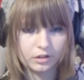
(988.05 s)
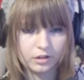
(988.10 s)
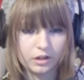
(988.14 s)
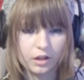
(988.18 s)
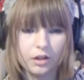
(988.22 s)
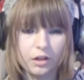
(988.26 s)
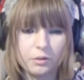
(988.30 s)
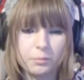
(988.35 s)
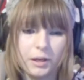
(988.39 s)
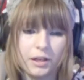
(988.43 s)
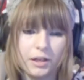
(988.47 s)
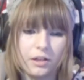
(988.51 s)

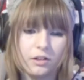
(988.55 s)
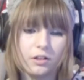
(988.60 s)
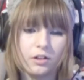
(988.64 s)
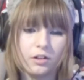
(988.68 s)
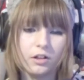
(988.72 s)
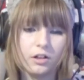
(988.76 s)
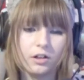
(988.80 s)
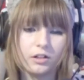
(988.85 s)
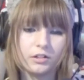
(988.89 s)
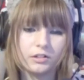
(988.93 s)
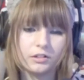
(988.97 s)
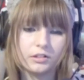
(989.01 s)
Oh my
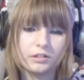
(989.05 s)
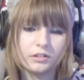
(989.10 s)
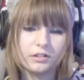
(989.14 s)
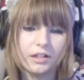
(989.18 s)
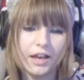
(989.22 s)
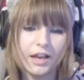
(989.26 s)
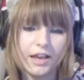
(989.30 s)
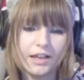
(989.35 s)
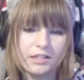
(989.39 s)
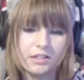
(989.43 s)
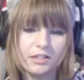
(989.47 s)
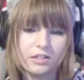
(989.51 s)
god,
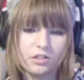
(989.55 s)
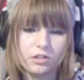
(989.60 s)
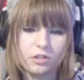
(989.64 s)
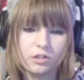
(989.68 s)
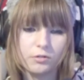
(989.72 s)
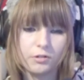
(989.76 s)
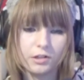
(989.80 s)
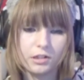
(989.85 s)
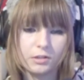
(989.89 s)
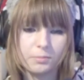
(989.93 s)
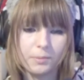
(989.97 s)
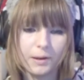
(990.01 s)
that is too
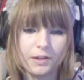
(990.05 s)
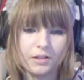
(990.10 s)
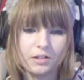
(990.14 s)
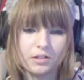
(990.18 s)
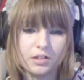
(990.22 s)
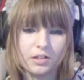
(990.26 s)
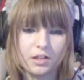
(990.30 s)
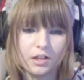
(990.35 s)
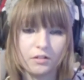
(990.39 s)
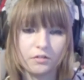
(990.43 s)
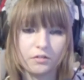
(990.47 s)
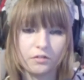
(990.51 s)

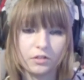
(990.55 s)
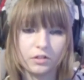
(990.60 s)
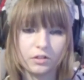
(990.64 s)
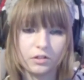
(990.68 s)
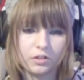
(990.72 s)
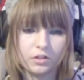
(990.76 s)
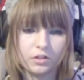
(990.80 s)
expensive.